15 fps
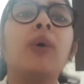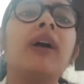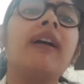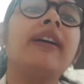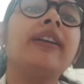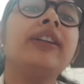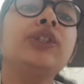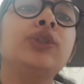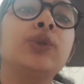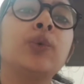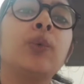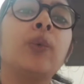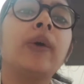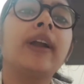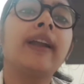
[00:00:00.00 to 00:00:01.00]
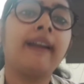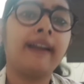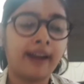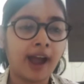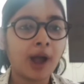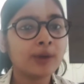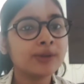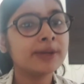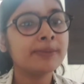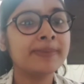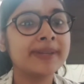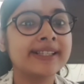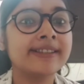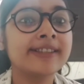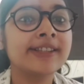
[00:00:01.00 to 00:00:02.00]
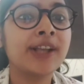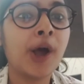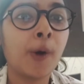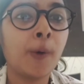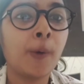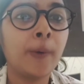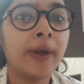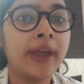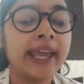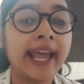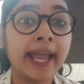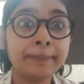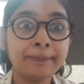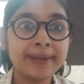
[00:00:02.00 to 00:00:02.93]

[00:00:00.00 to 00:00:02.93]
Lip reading: what are you doing? How's your business going?